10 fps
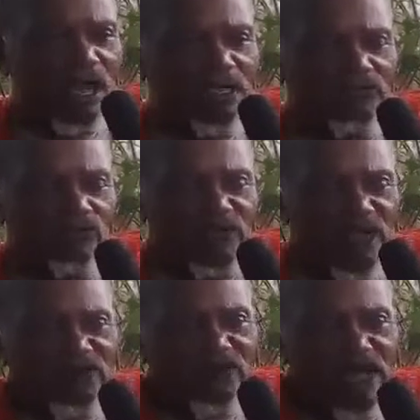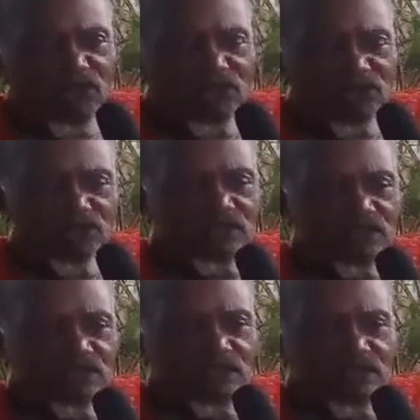and with their reactions,
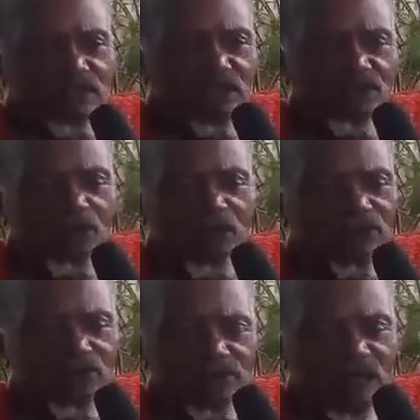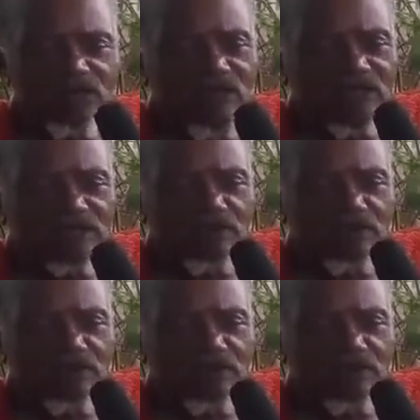nobody will tell you that these